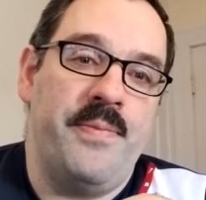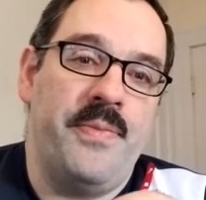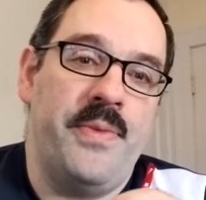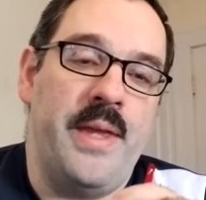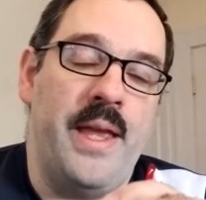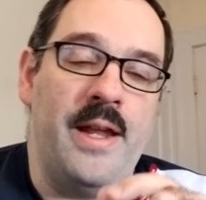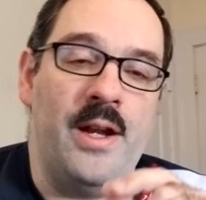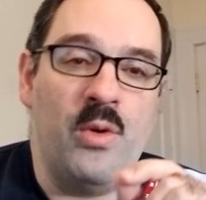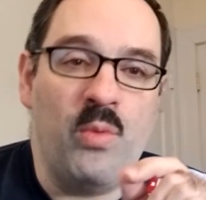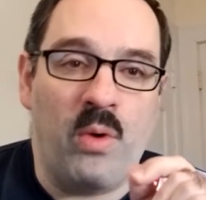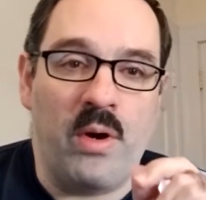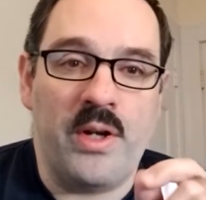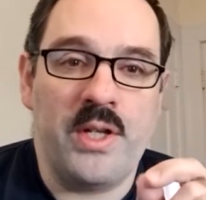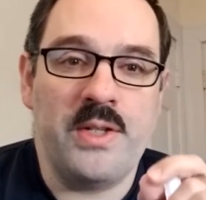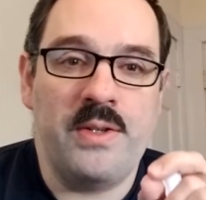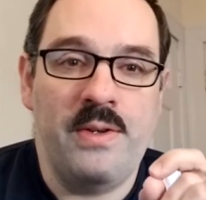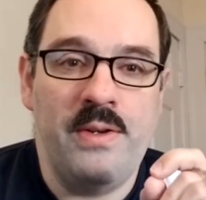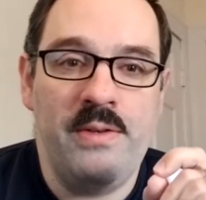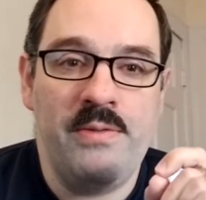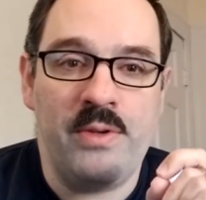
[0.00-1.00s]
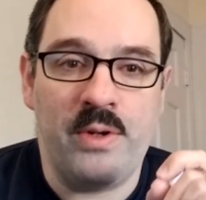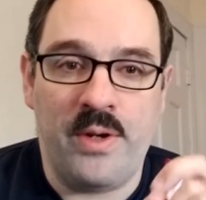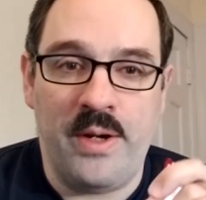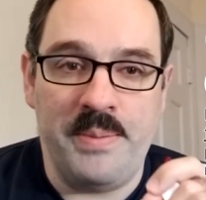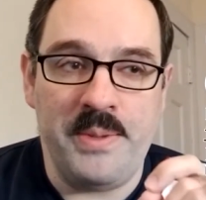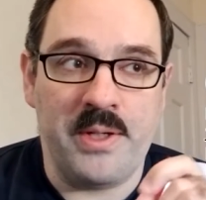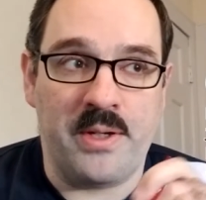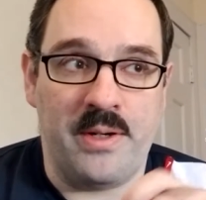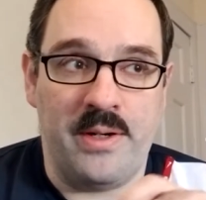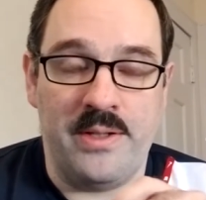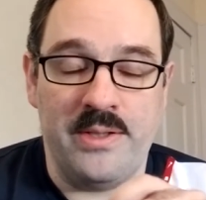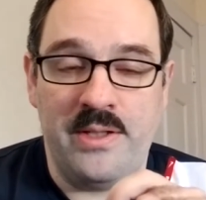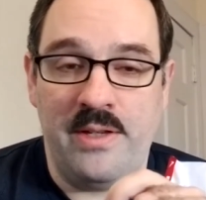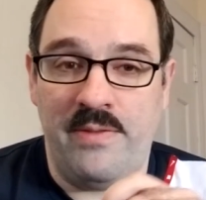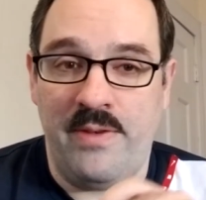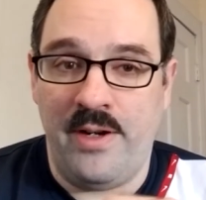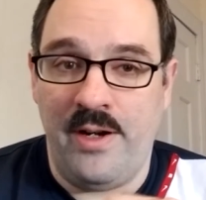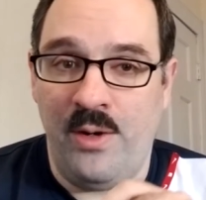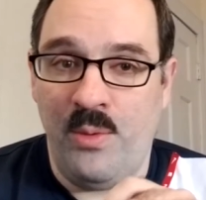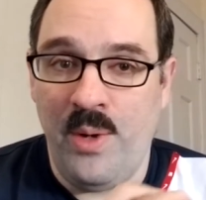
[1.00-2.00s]
And it works for cryptocurrency
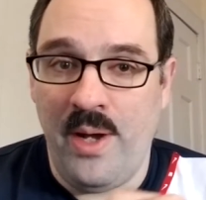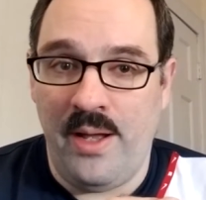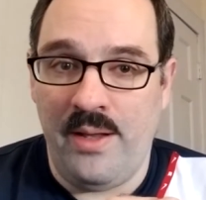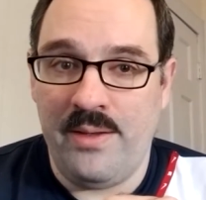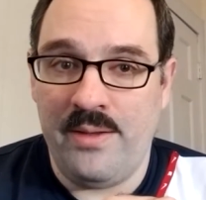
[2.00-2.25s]
very well.